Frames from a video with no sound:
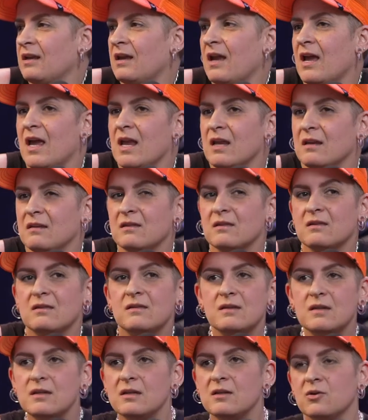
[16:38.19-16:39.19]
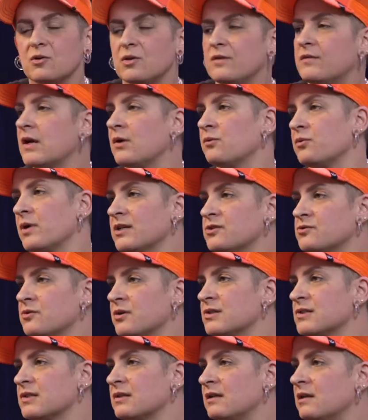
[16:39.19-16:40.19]
And you know, you've got
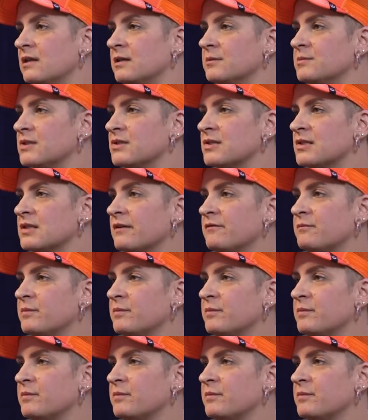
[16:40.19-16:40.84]
restaurants and clubs and stuff,